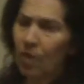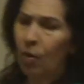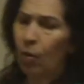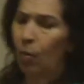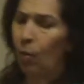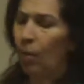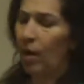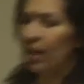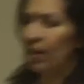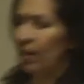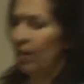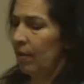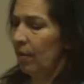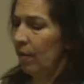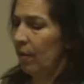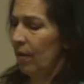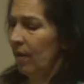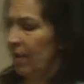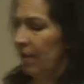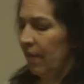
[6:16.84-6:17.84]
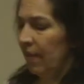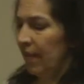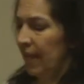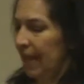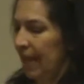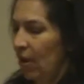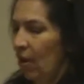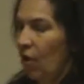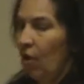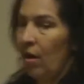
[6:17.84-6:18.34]
where
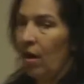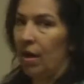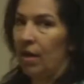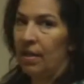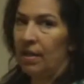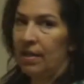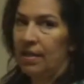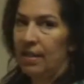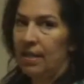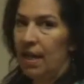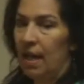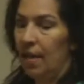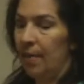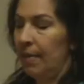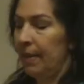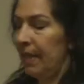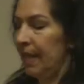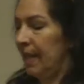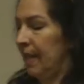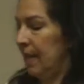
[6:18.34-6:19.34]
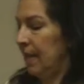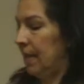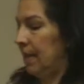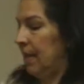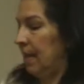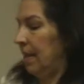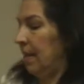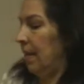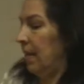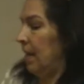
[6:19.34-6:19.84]
they are tummy
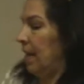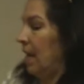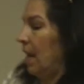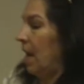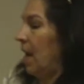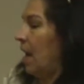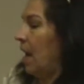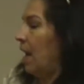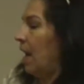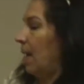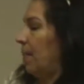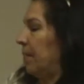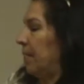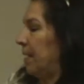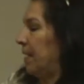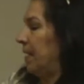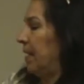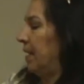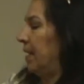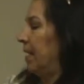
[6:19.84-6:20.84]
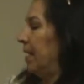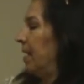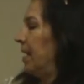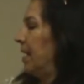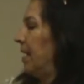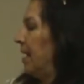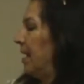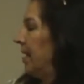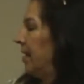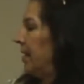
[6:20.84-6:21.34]
up,
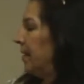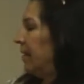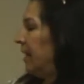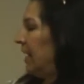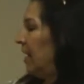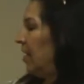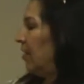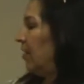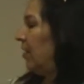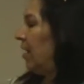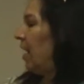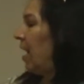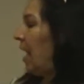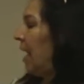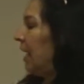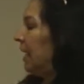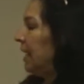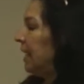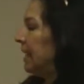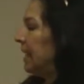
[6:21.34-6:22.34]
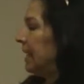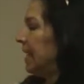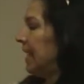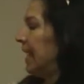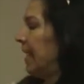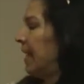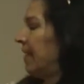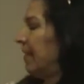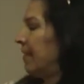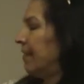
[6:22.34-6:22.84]
they are not going to
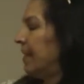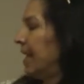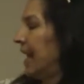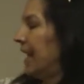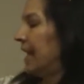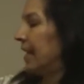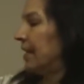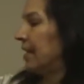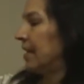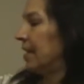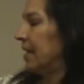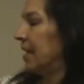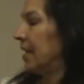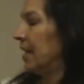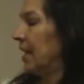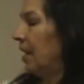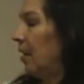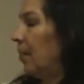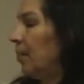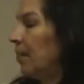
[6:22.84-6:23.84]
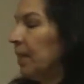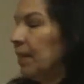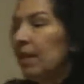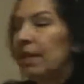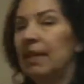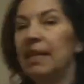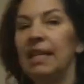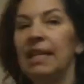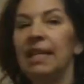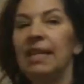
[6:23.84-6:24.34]
get that
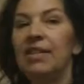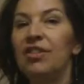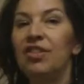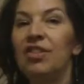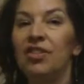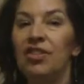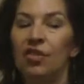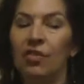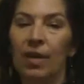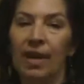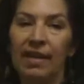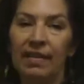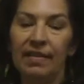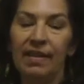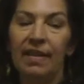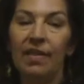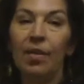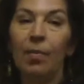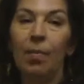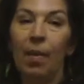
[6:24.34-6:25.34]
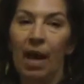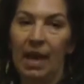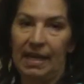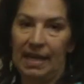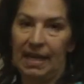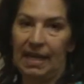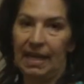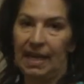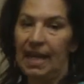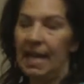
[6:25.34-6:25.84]
ability to strengthen the body.